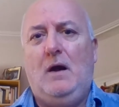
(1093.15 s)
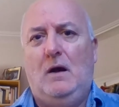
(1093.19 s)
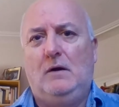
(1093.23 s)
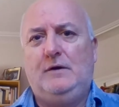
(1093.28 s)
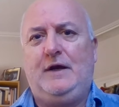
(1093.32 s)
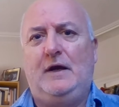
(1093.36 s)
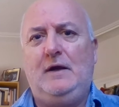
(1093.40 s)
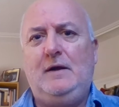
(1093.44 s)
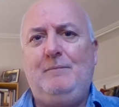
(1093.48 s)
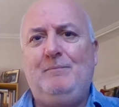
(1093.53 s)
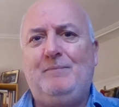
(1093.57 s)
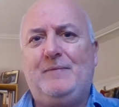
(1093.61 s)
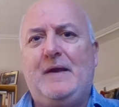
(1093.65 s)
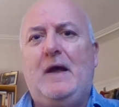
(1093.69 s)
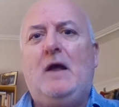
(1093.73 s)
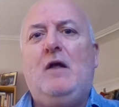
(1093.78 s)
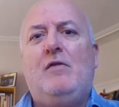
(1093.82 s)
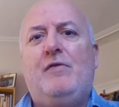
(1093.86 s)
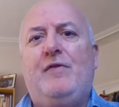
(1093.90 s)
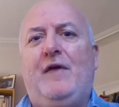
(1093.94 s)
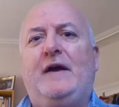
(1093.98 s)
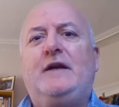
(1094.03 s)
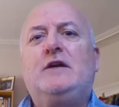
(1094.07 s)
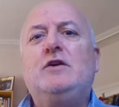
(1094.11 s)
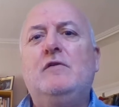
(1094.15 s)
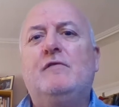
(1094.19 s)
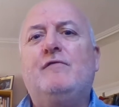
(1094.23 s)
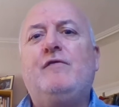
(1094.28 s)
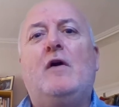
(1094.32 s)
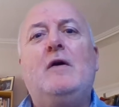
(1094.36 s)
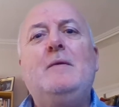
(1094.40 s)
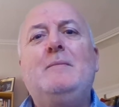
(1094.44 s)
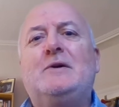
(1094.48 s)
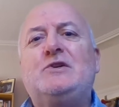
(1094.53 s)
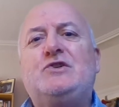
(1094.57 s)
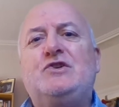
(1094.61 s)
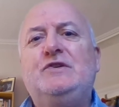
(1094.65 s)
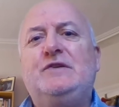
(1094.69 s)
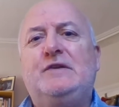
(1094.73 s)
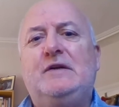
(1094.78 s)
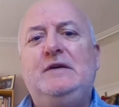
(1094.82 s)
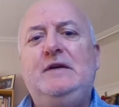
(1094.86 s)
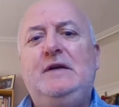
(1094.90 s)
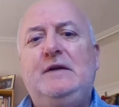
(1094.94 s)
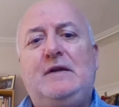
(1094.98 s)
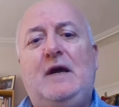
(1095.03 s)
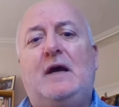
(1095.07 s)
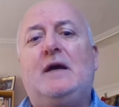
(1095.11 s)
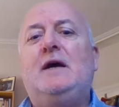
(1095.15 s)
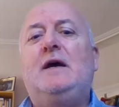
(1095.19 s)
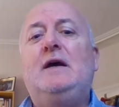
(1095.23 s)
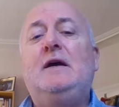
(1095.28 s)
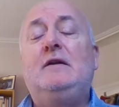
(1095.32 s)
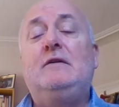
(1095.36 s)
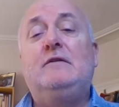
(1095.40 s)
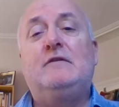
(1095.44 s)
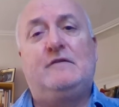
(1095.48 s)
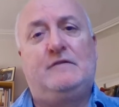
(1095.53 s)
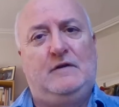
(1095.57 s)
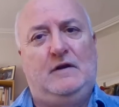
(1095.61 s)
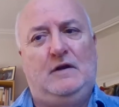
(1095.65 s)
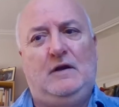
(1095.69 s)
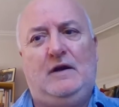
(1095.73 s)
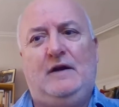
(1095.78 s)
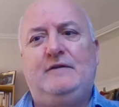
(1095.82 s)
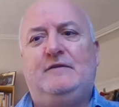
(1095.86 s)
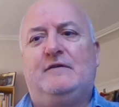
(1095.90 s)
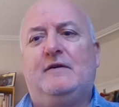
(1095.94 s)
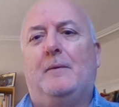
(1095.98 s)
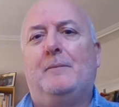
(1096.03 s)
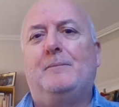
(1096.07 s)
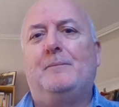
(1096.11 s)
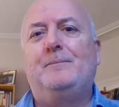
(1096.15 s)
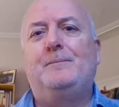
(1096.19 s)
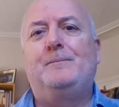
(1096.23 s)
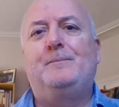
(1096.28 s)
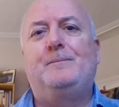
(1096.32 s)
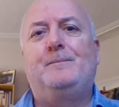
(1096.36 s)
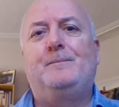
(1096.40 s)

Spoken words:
Okay, thank you very much indeed, and see you later.